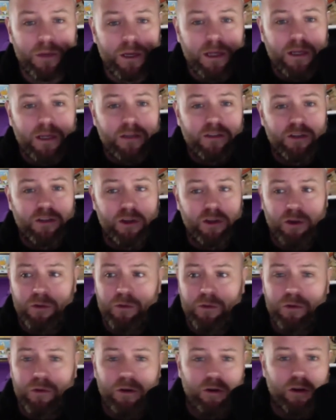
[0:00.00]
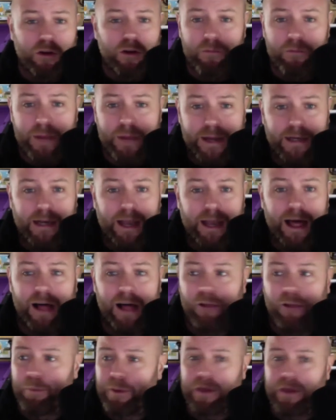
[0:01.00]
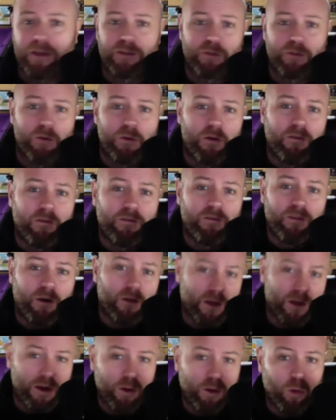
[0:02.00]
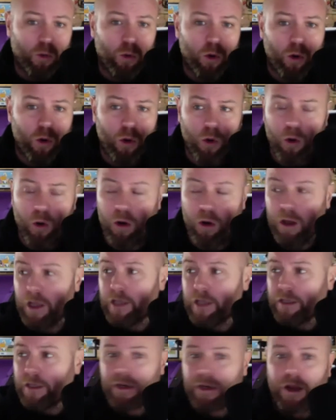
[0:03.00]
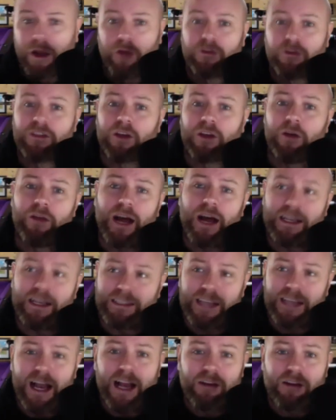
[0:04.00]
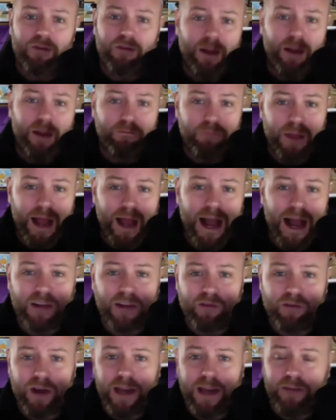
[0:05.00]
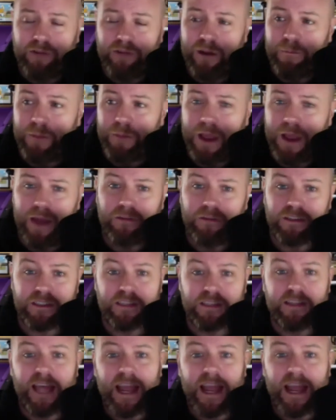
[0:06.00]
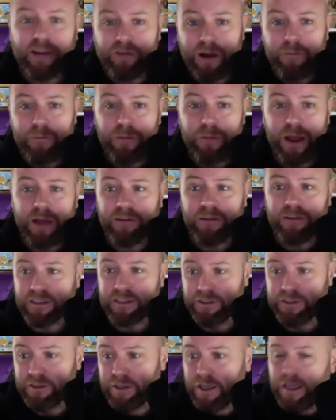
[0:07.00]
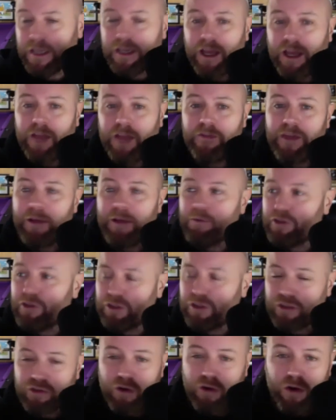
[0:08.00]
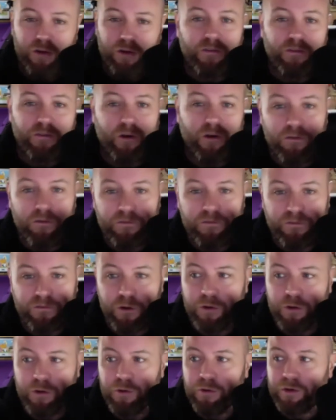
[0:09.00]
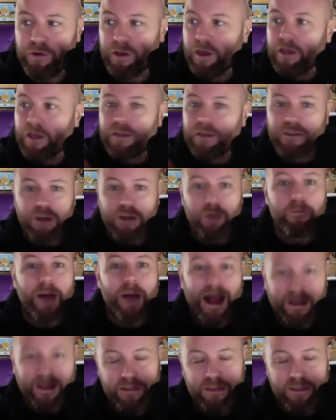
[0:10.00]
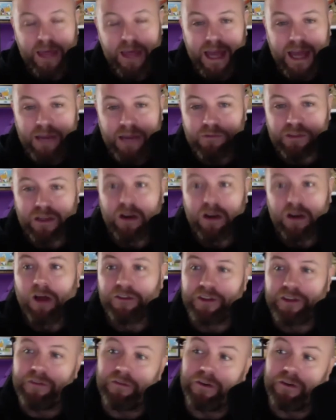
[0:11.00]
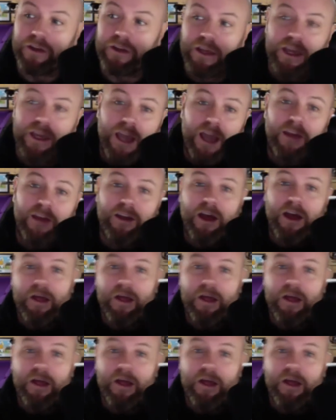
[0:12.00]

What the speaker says: to look at mental health because we were all fighting a war, you know. So that's our great grandparents and their grandparents, and they were just trying to find food. So back then it was a lot different, and